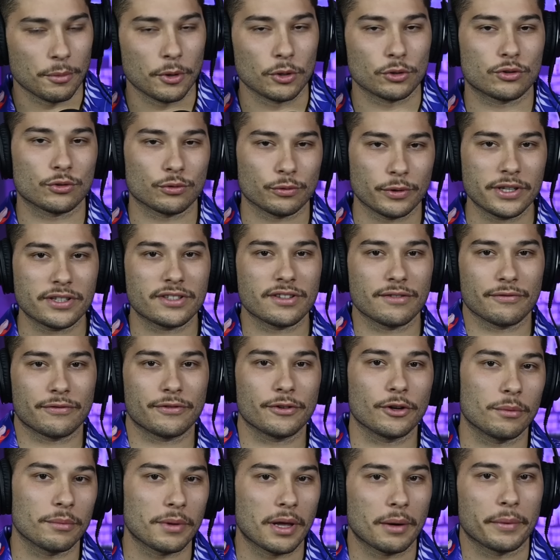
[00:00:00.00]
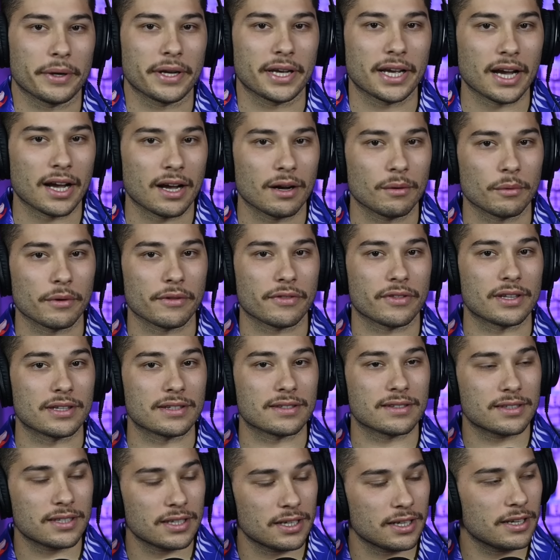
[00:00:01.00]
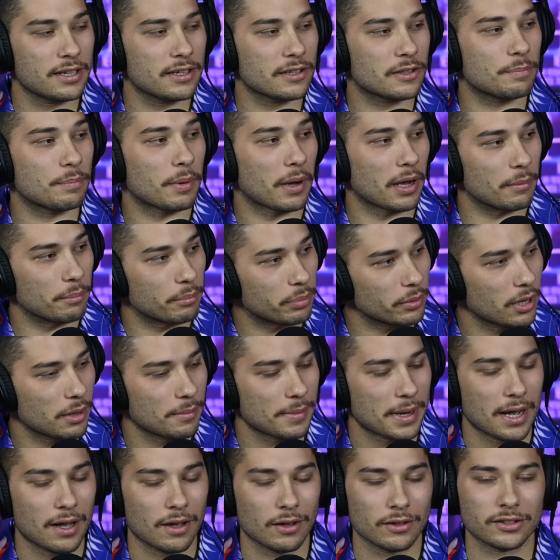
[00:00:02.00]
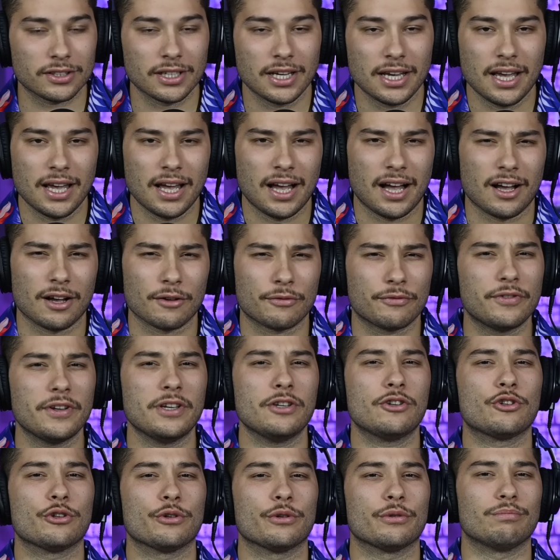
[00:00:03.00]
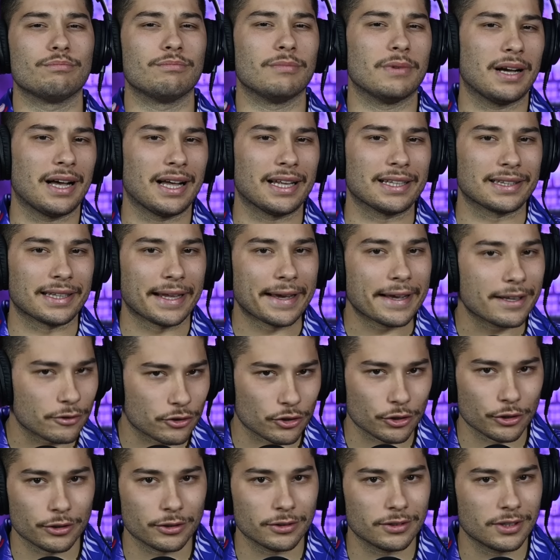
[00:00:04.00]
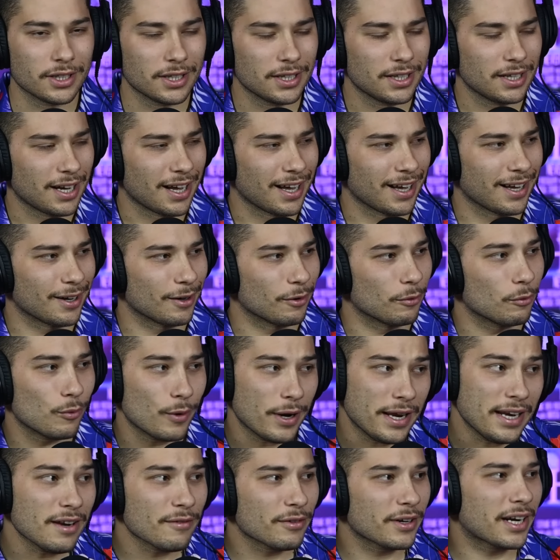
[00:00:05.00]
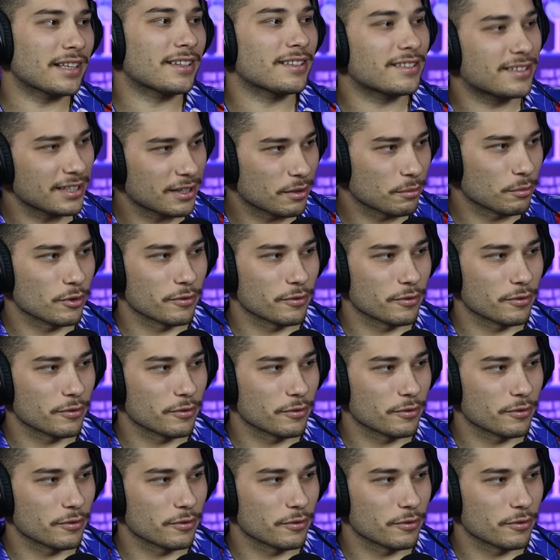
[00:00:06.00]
the most recent film that we got with Insidious by Blumhouse uh, featured a lantern. Uh, we never got to see the